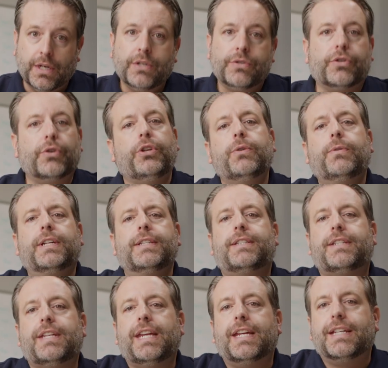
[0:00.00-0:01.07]
so you can
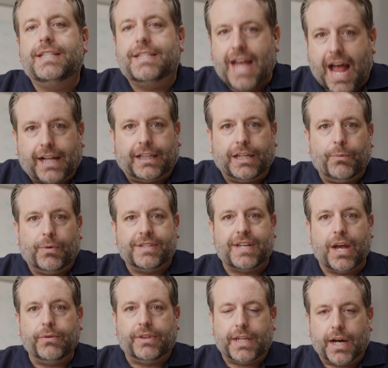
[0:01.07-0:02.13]
see exactly what's
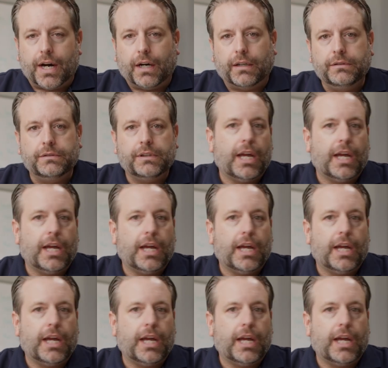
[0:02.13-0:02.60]
out there